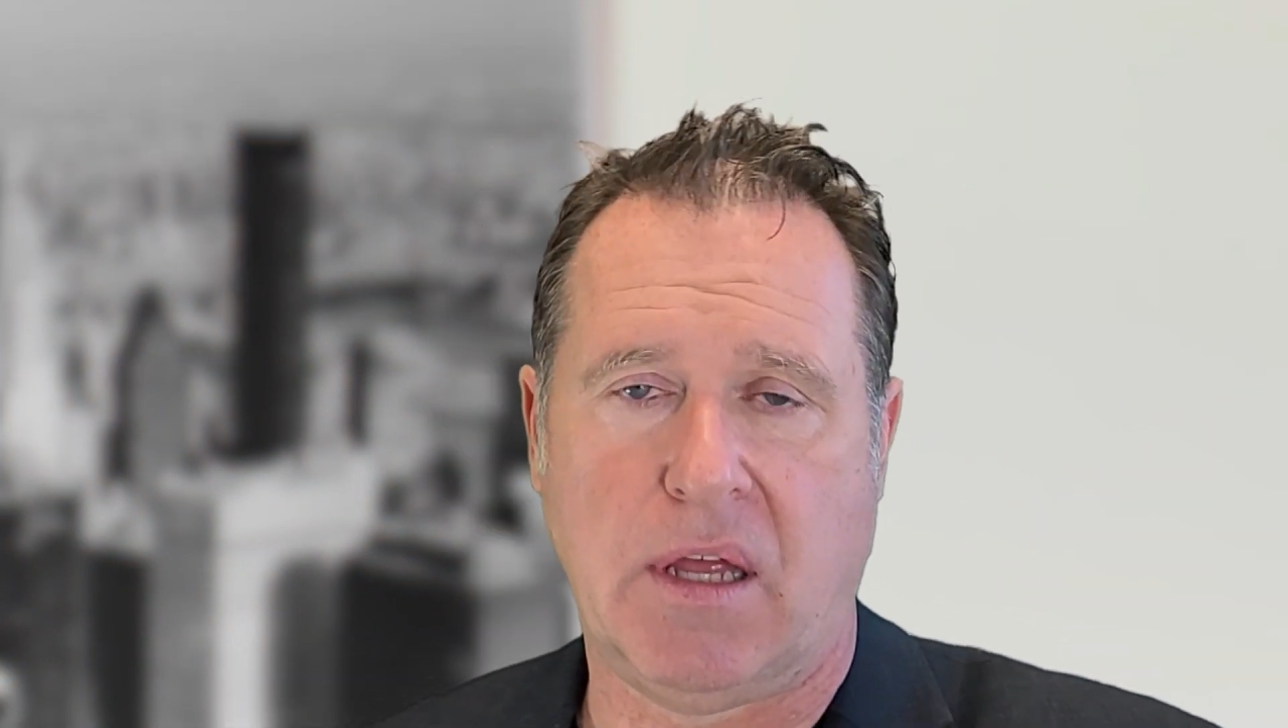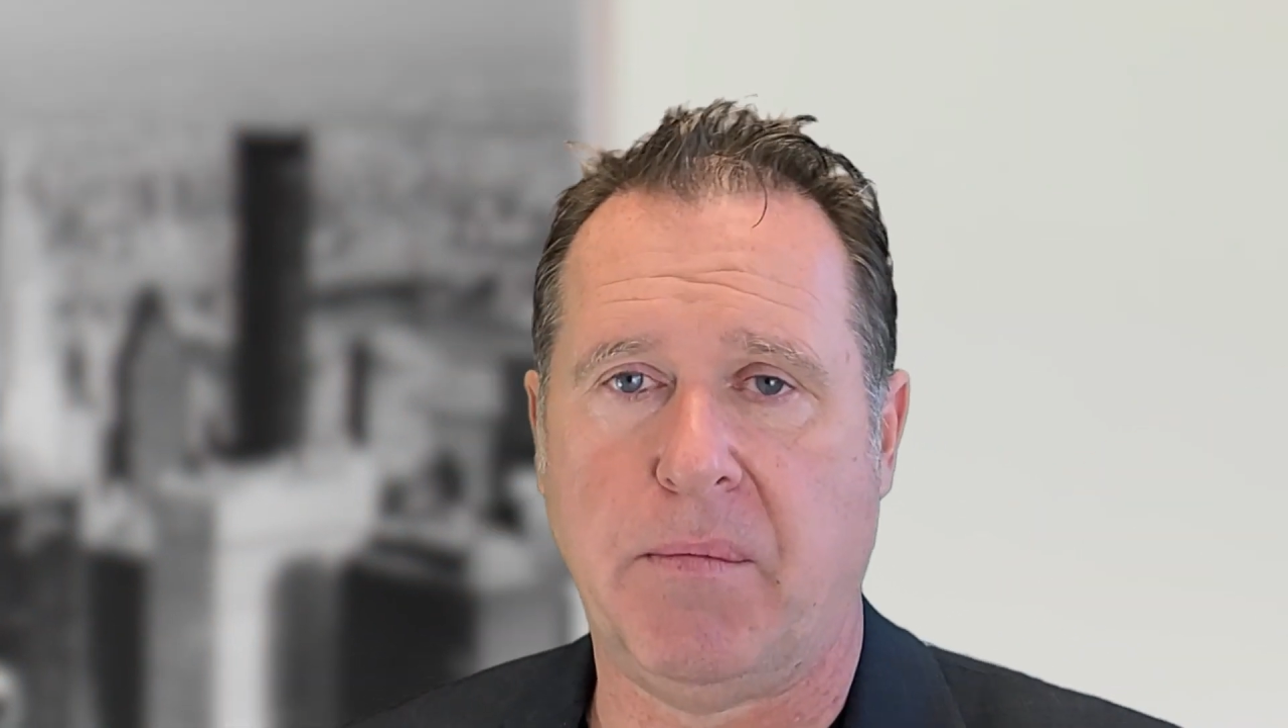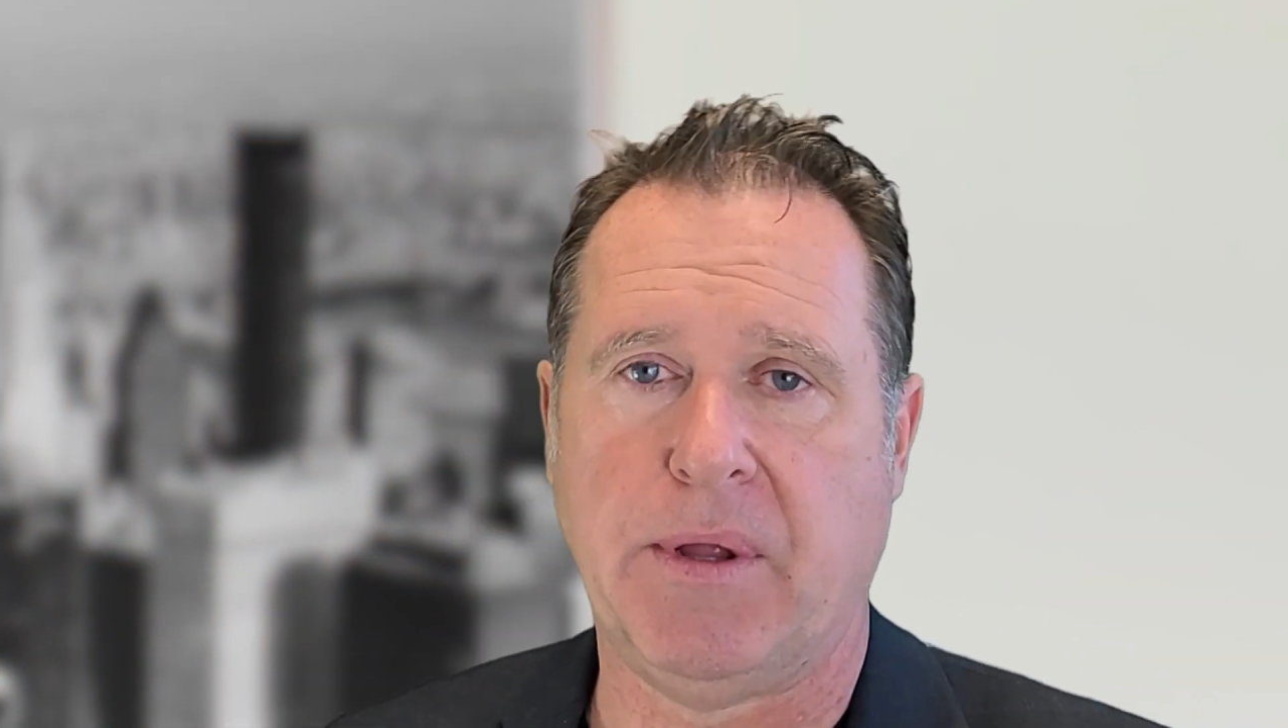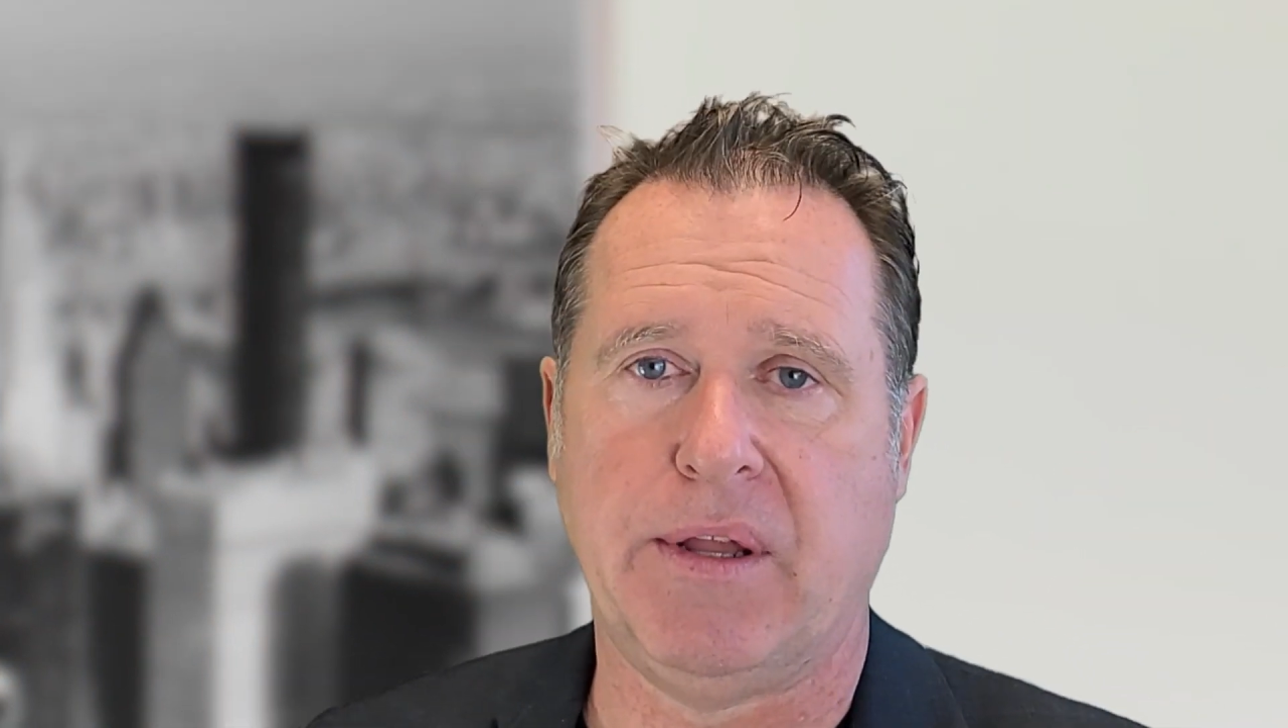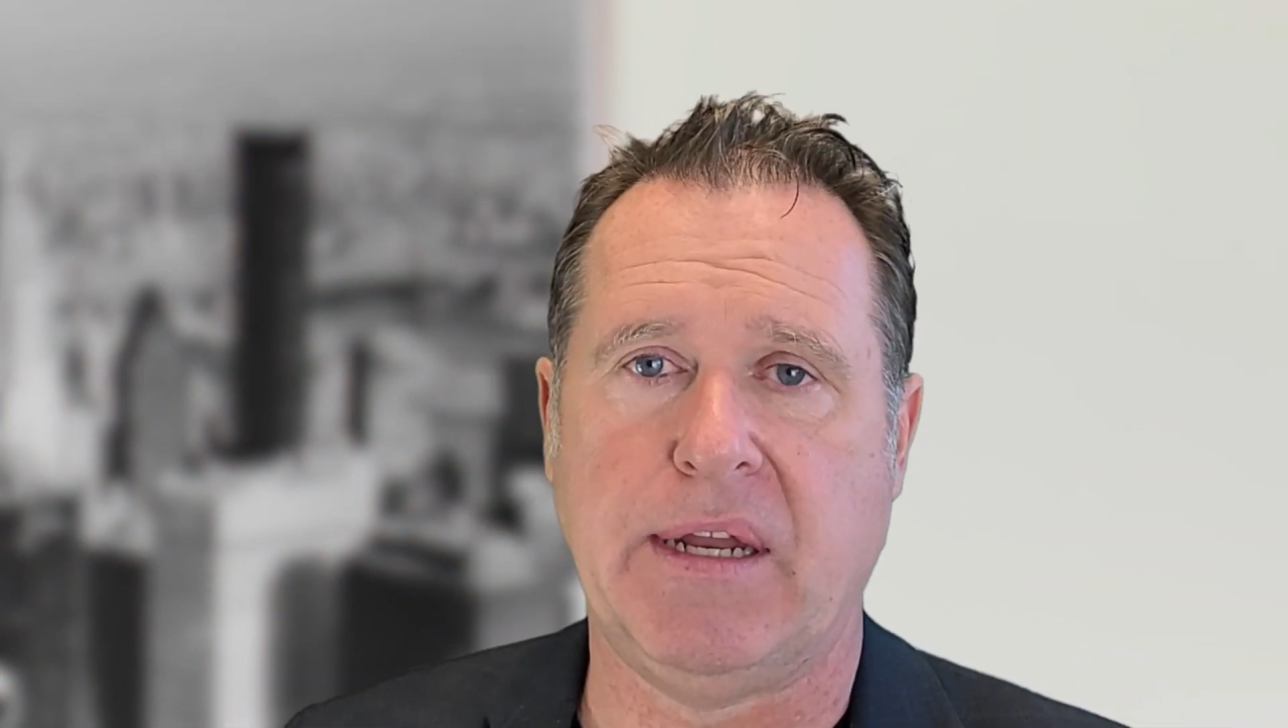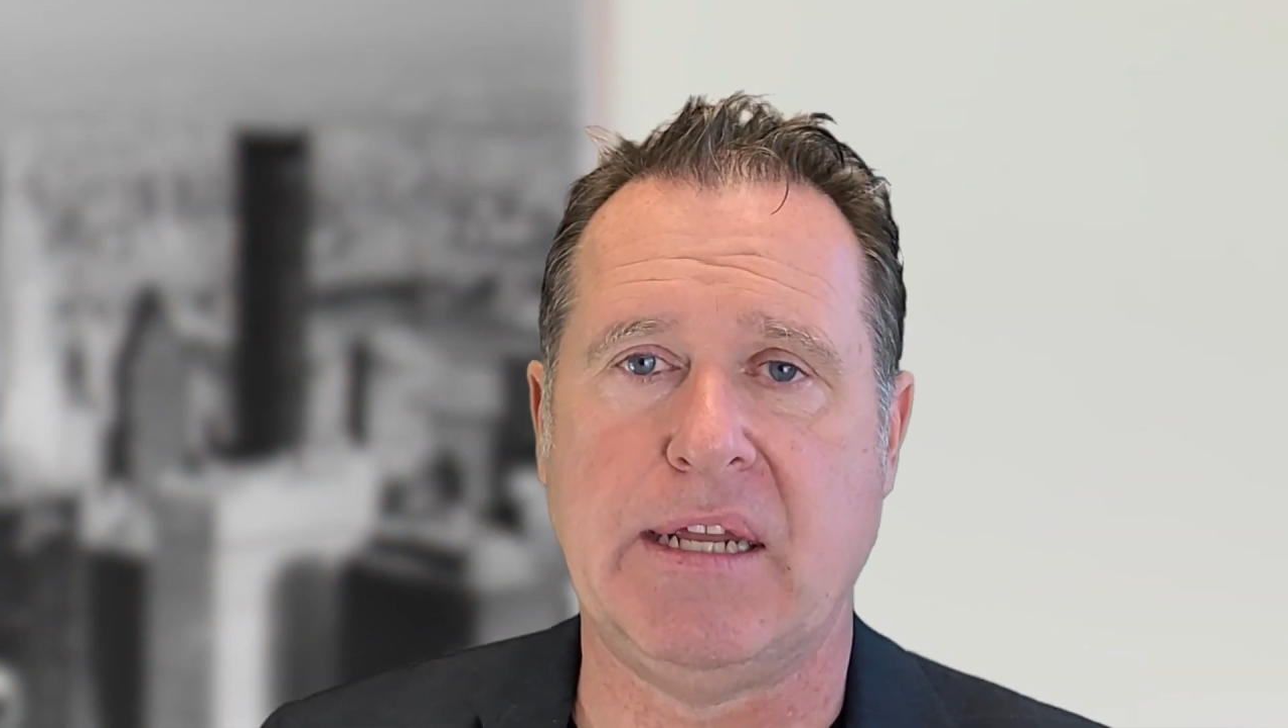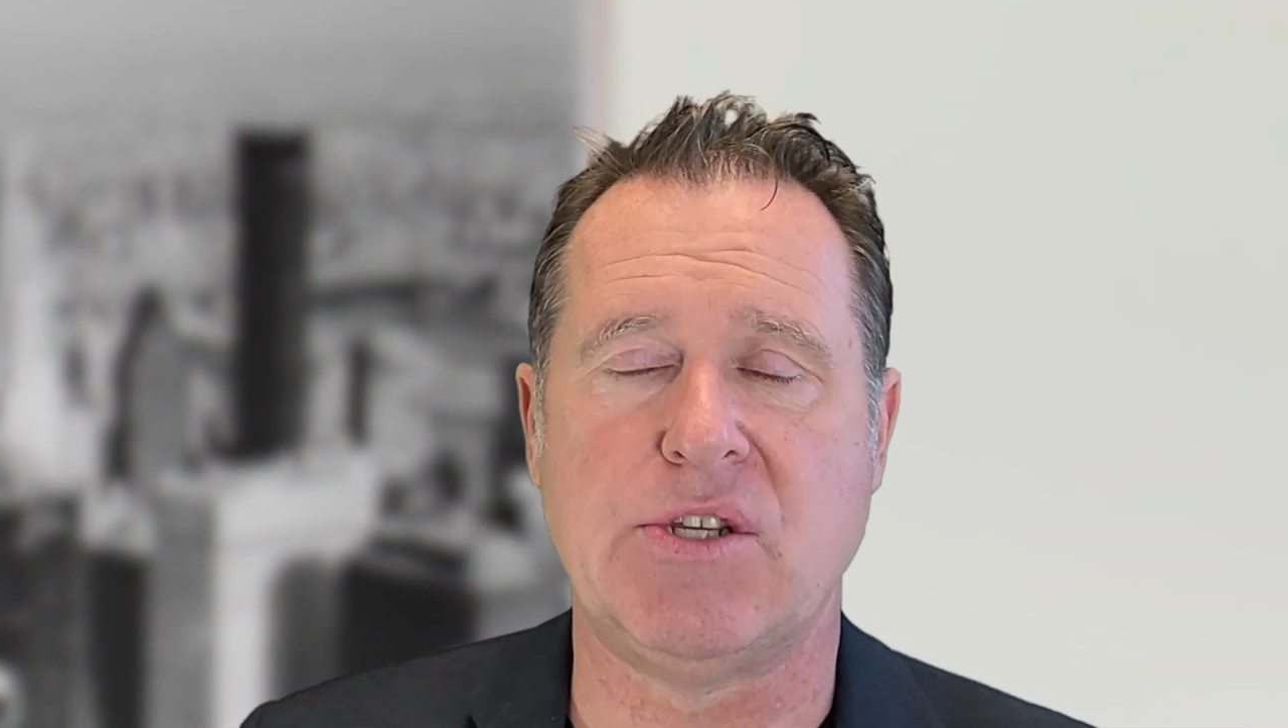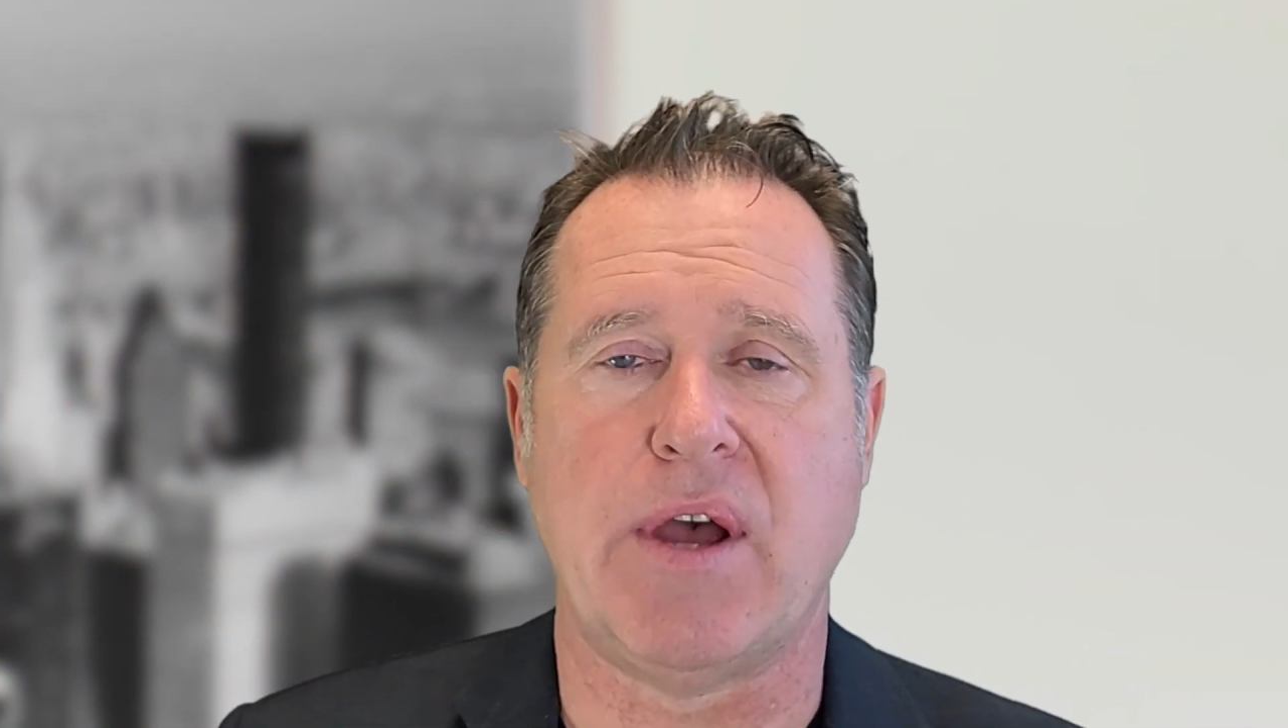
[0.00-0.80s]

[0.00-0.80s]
ability